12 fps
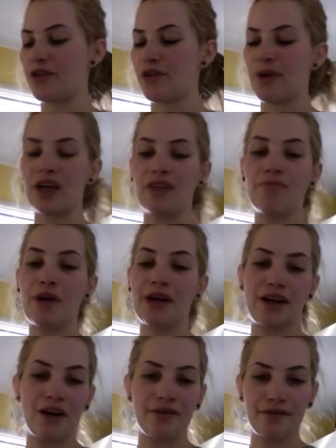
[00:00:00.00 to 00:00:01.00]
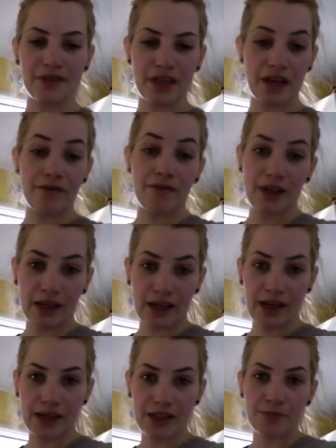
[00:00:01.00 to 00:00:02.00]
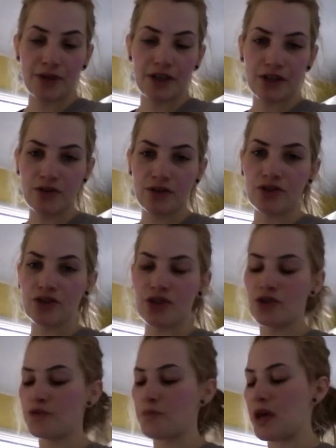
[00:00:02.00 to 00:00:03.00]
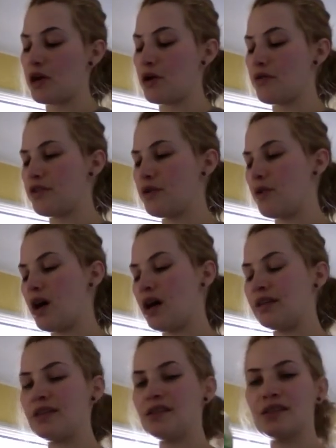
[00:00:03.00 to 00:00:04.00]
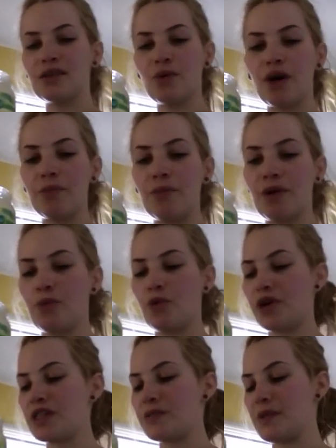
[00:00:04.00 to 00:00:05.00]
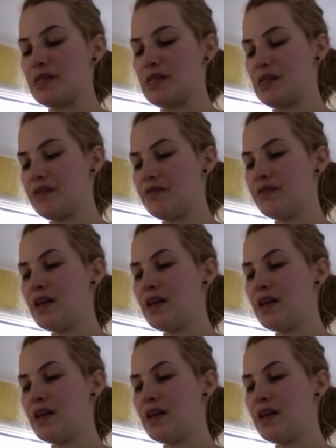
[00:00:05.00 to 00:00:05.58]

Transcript: They're making money off of saying Veganase, but you can just use mayo if you want. This is quite a bit more expensive.